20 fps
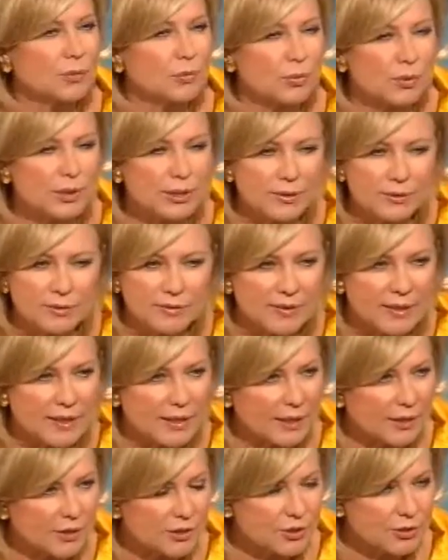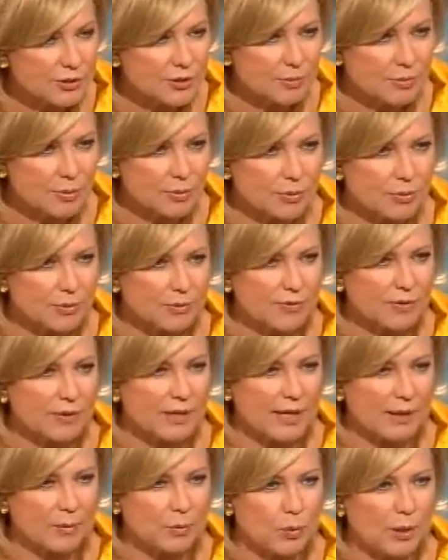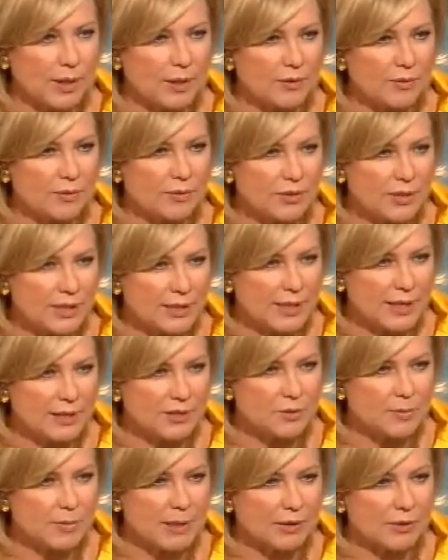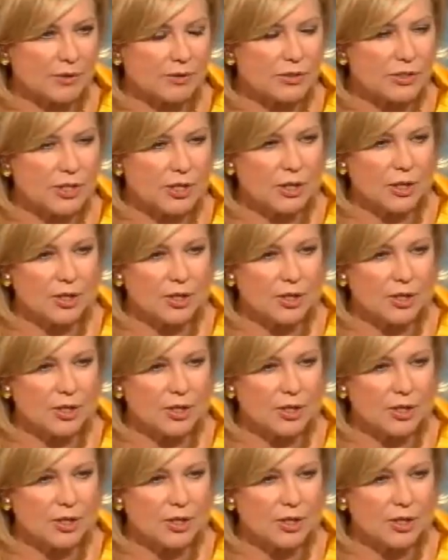real financial support for unwed teenage mothers.